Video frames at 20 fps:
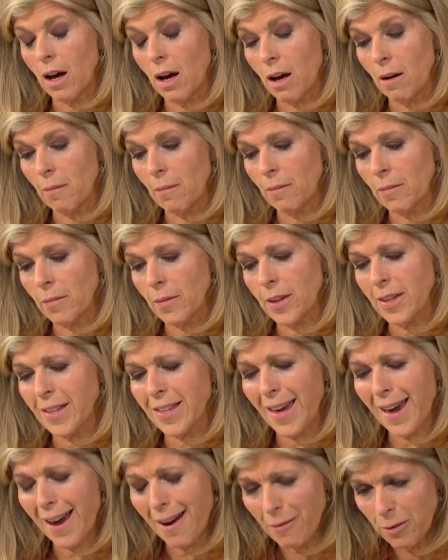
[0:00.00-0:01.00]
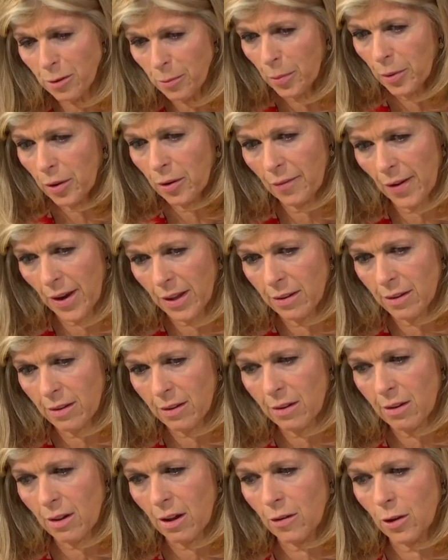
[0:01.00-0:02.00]
um, the terrible
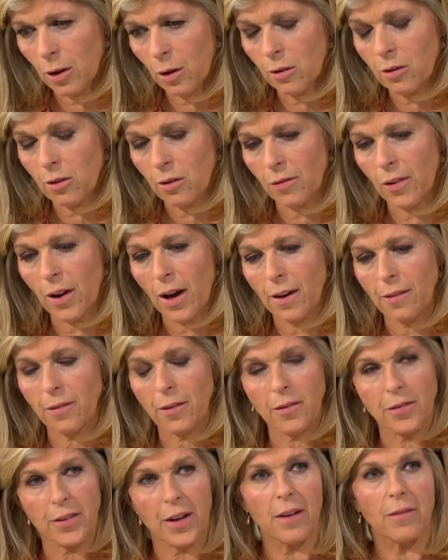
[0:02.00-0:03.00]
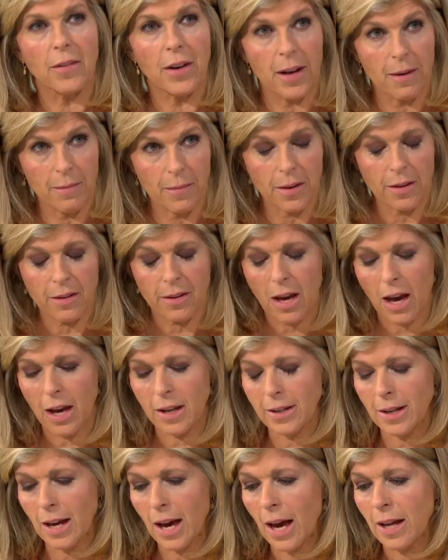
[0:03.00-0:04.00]
events and the loss of mm. life of David Amess,
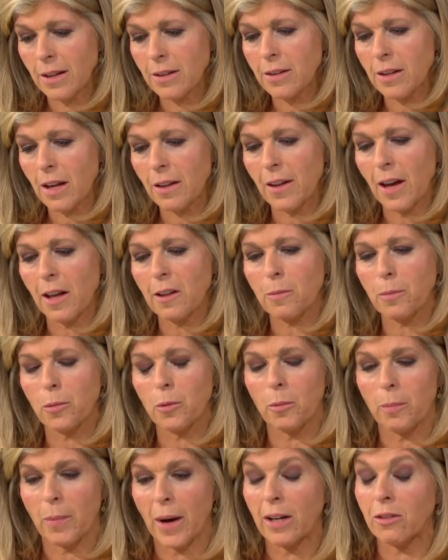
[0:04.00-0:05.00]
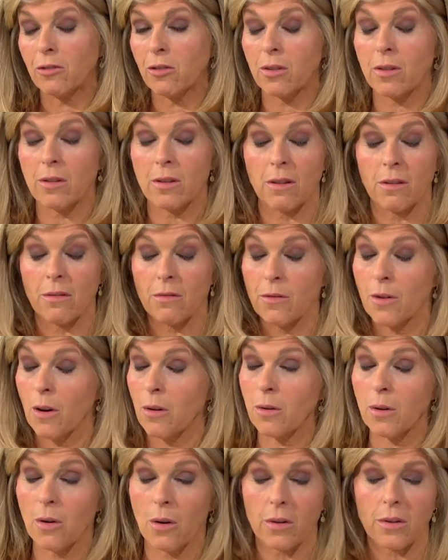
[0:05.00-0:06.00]
and and that's brought back just as
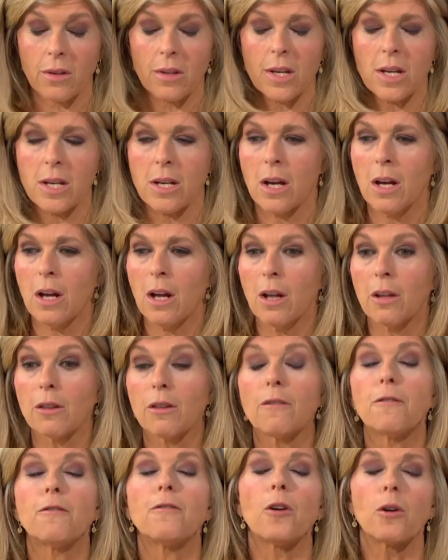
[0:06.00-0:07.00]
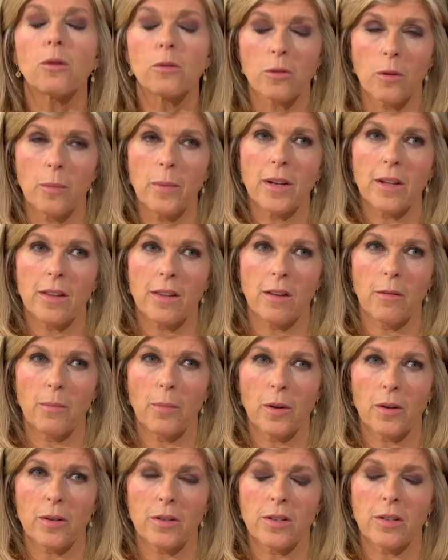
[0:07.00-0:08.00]
Jo Cox did the vulnerability of
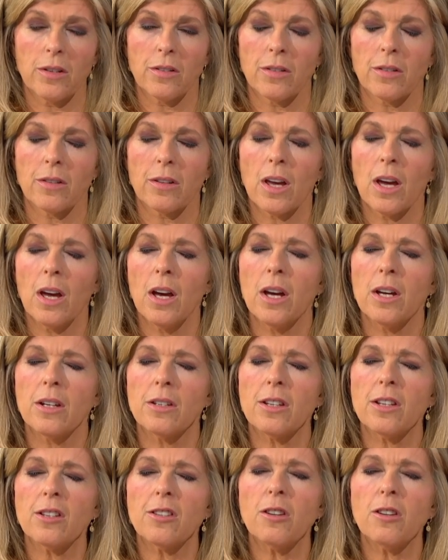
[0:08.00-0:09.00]
politicians. Did